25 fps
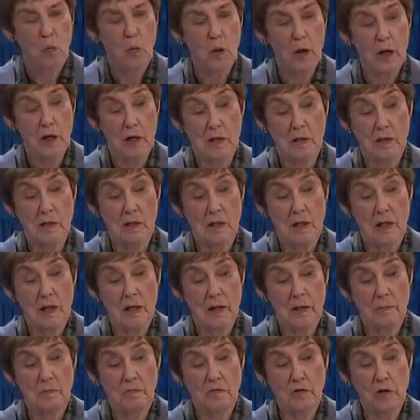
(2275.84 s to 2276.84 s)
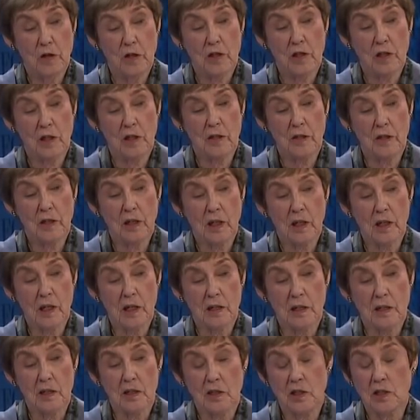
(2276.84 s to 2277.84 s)
Well, I'm afraid that the
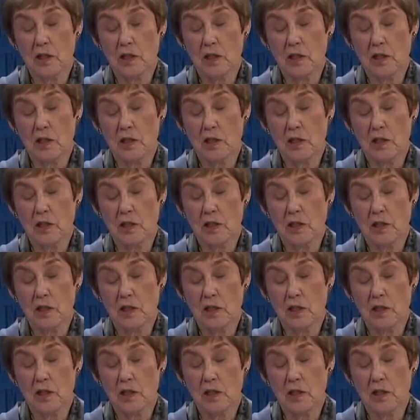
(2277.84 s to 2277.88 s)
clock is